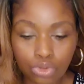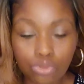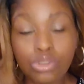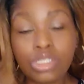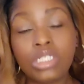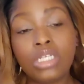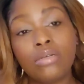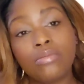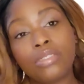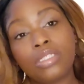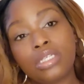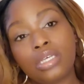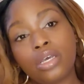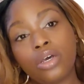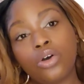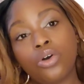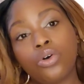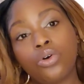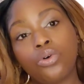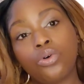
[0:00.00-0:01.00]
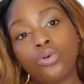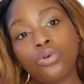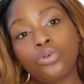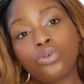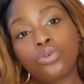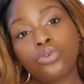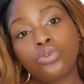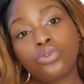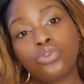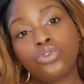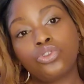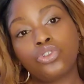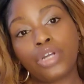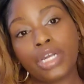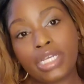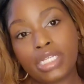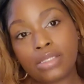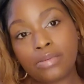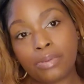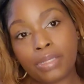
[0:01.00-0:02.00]
stem cell
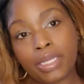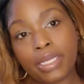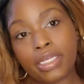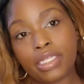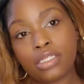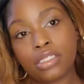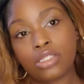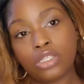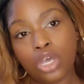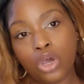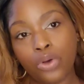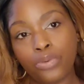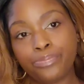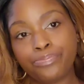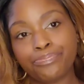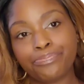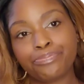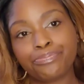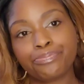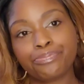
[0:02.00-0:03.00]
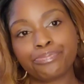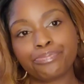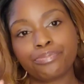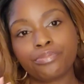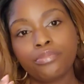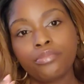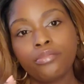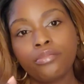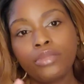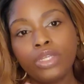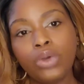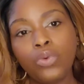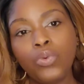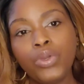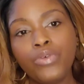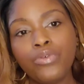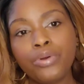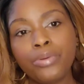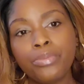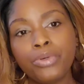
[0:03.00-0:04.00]
transplants. So we
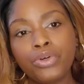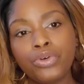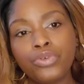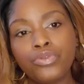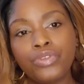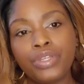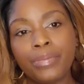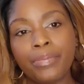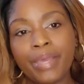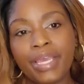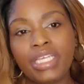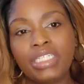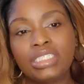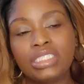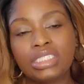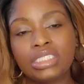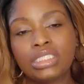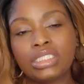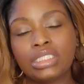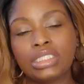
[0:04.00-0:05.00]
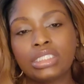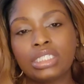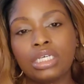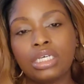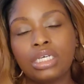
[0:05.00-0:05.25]
remove the patient's,